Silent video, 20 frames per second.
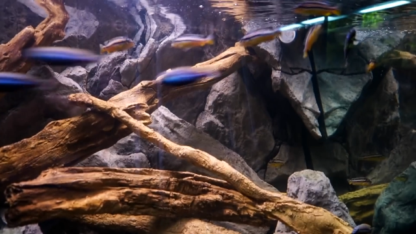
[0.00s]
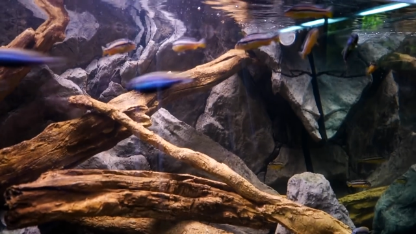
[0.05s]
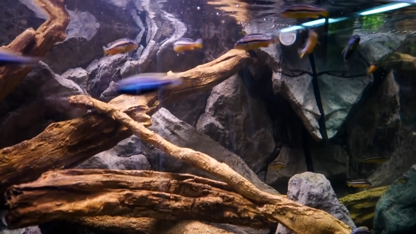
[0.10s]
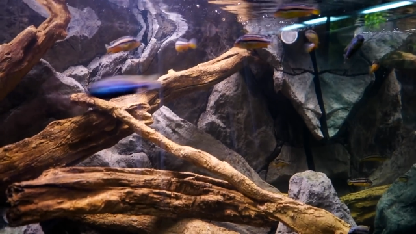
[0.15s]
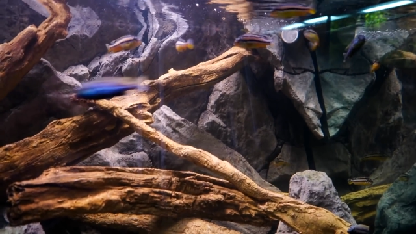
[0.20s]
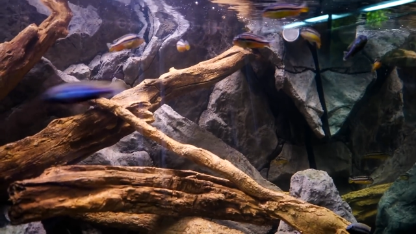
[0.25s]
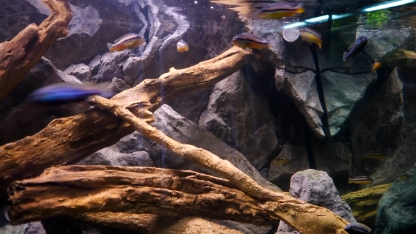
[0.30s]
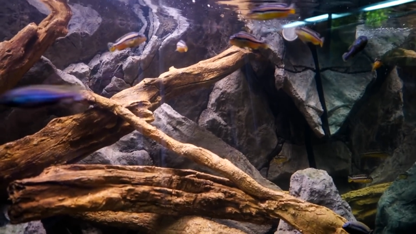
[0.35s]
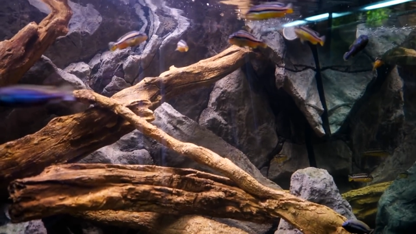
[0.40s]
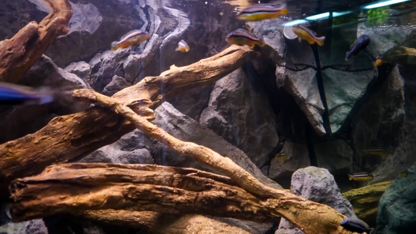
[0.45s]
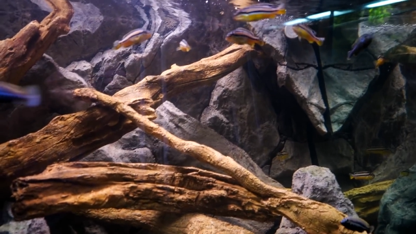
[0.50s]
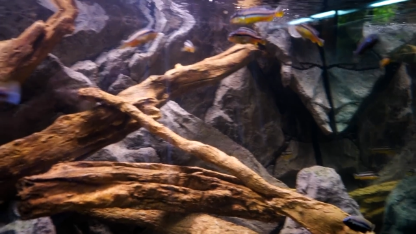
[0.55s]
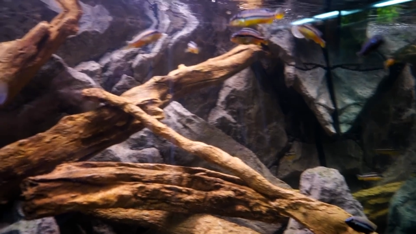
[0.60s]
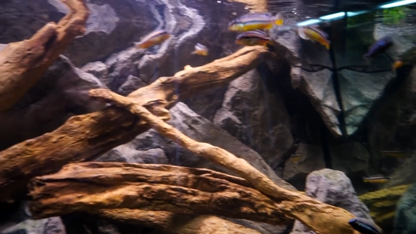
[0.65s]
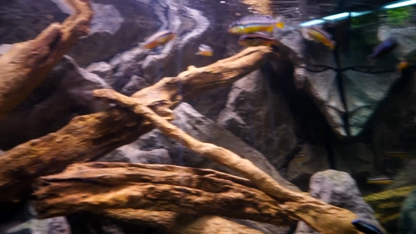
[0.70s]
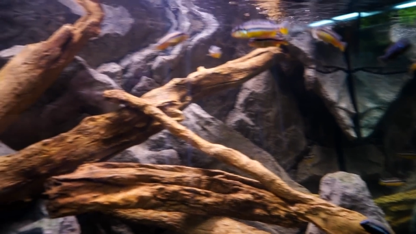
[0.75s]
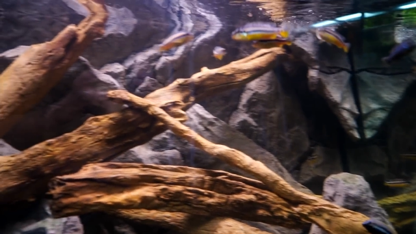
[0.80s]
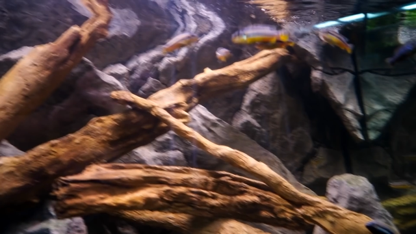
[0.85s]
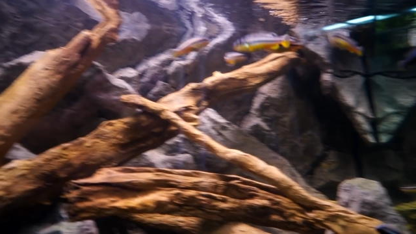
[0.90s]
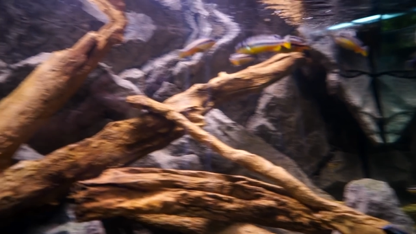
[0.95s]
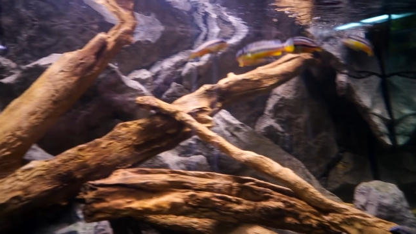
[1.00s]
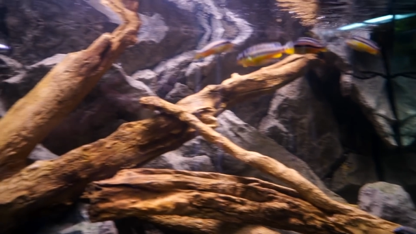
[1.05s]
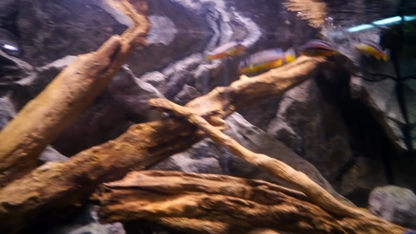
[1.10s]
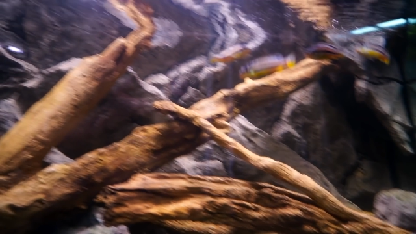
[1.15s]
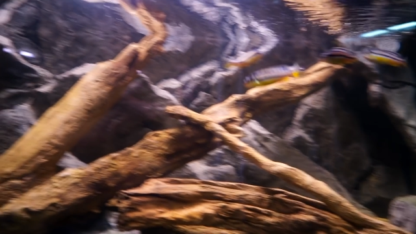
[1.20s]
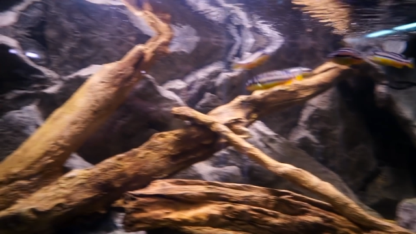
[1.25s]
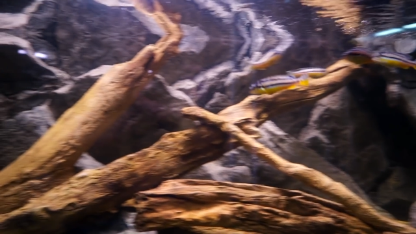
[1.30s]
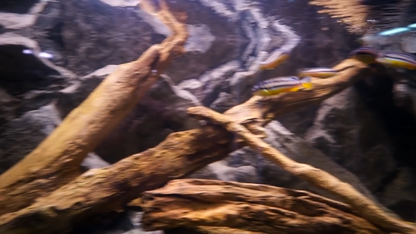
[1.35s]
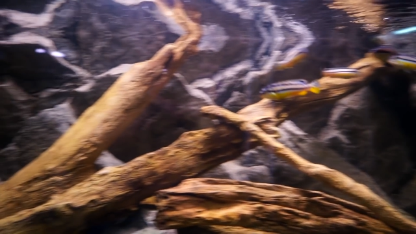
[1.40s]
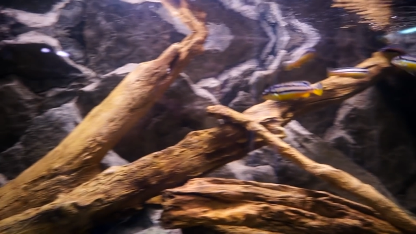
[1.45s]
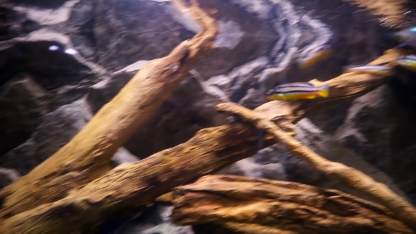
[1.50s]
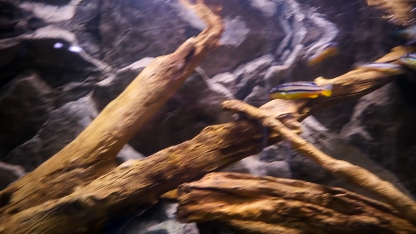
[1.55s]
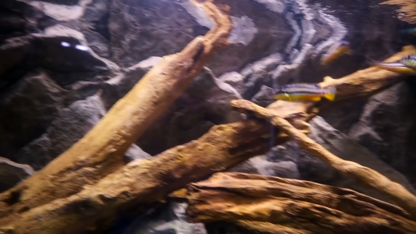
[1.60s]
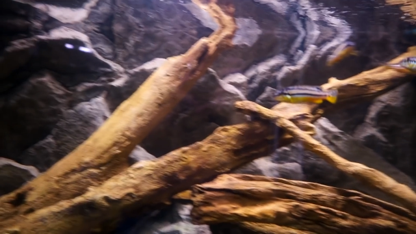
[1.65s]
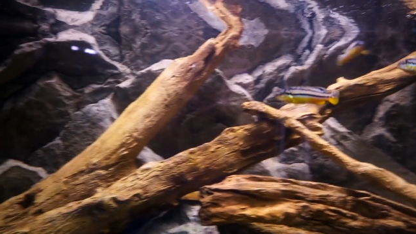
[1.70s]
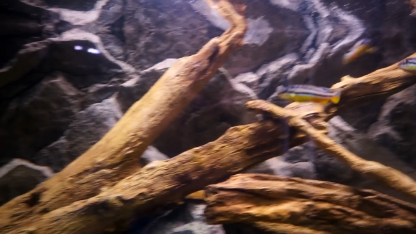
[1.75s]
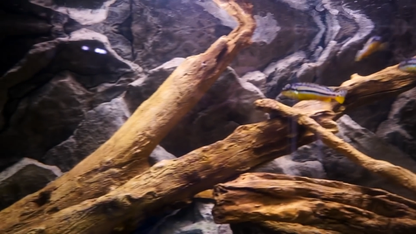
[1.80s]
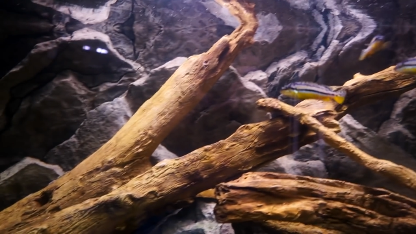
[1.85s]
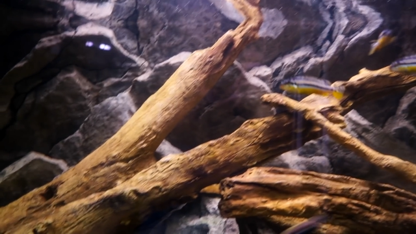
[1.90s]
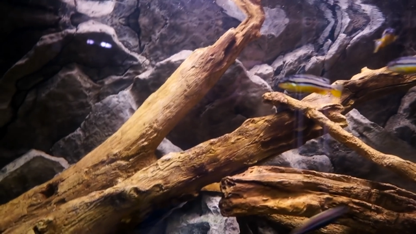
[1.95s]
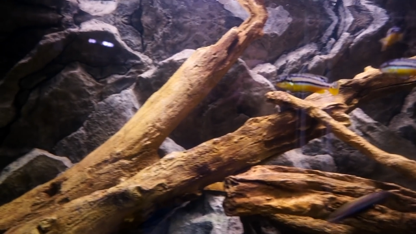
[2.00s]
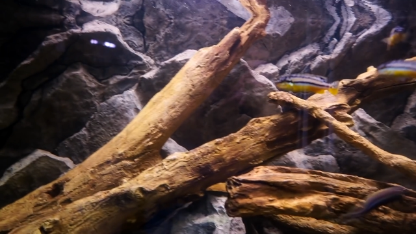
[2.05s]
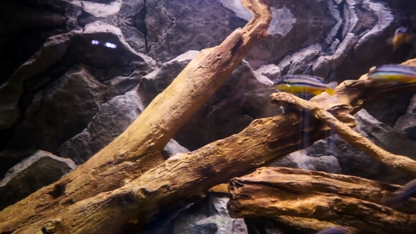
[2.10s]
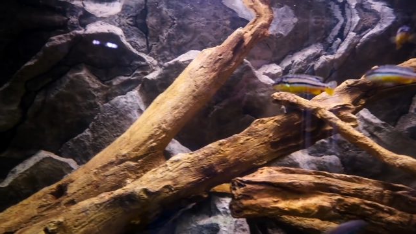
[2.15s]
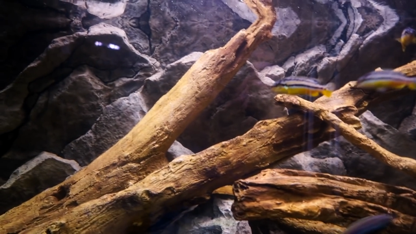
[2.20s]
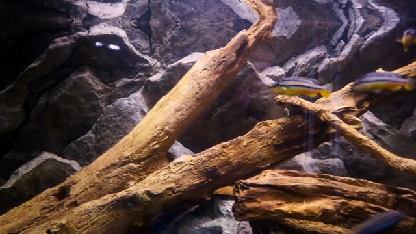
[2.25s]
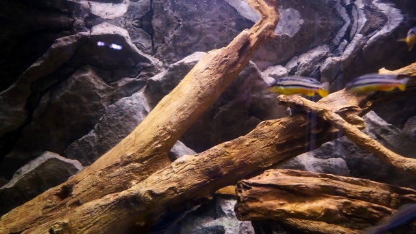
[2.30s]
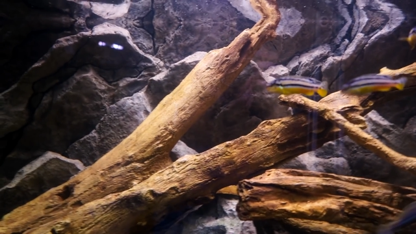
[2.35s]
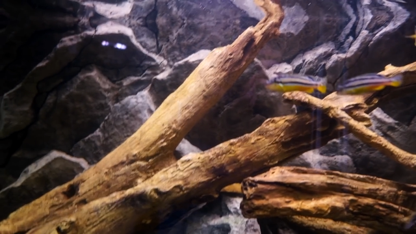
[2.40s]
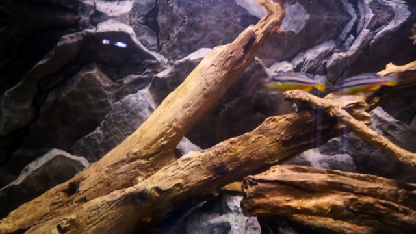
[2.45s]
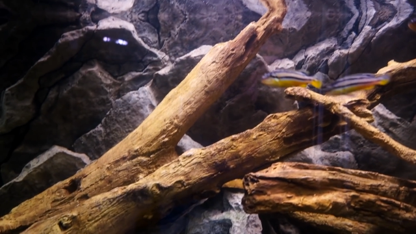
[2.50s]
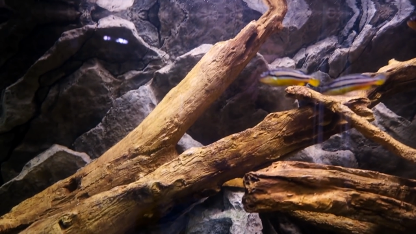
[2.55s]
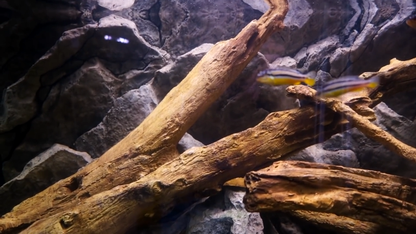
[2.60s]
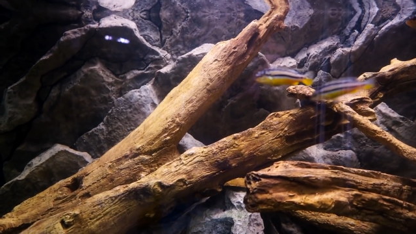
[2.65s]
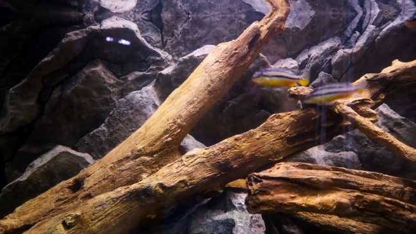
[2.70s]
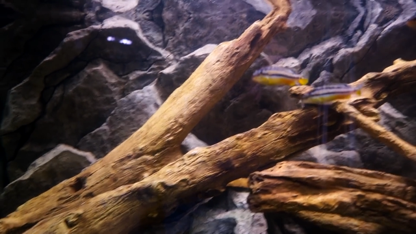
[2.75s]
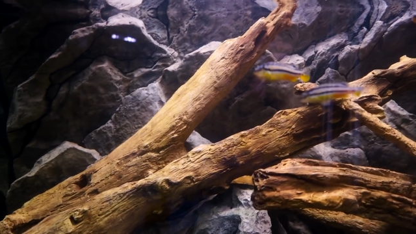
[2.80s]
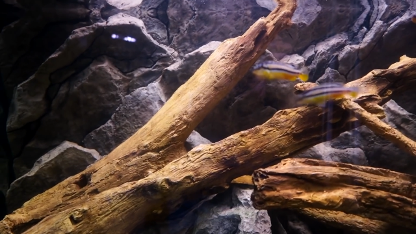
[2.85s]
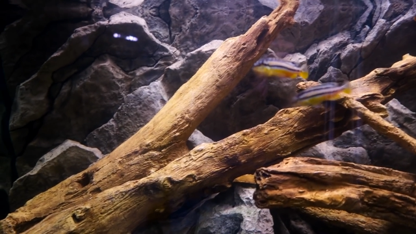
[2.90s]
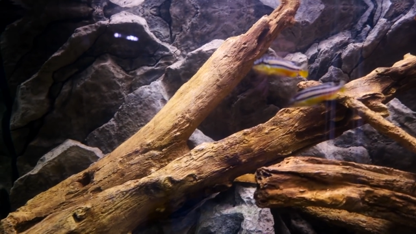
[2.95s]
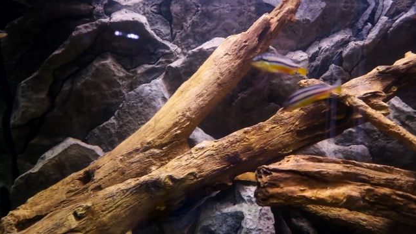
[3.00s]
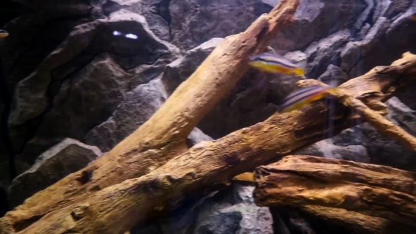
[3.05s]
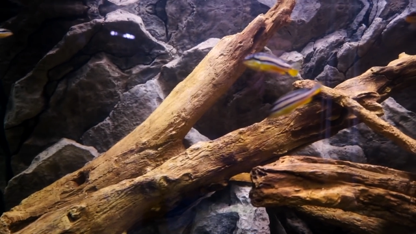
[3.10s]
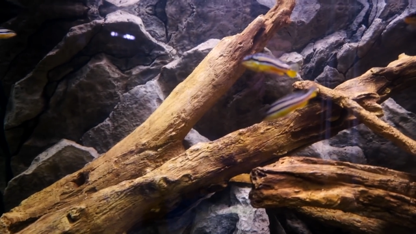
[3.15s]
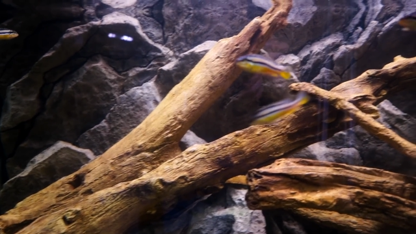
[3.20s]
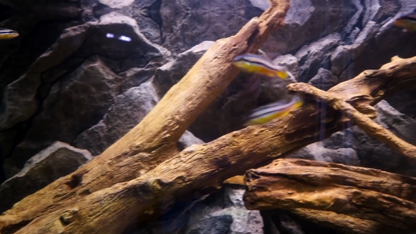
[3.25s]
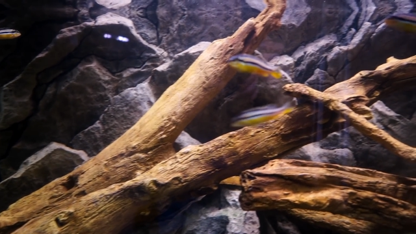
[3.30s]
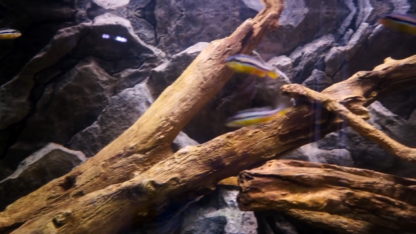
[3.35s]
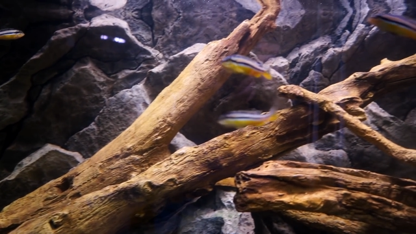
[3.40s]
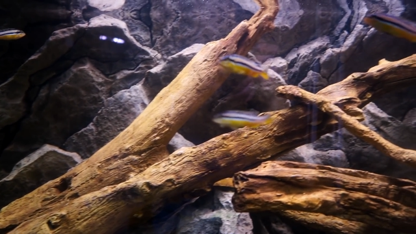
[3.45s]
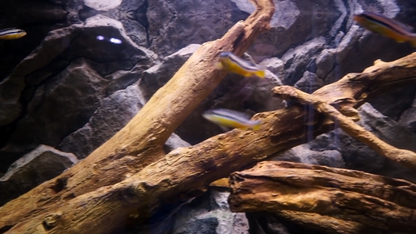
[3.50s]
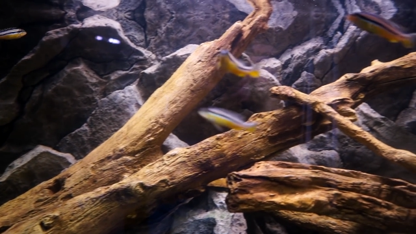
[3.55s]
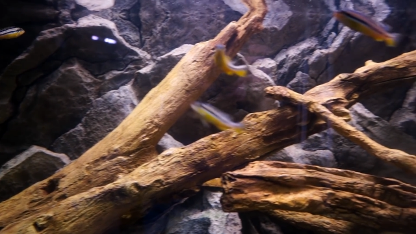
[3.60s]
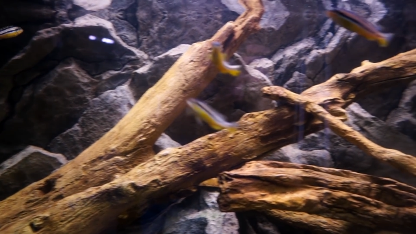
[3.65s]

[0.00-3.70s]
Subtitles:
Nobody's mouth can be seen.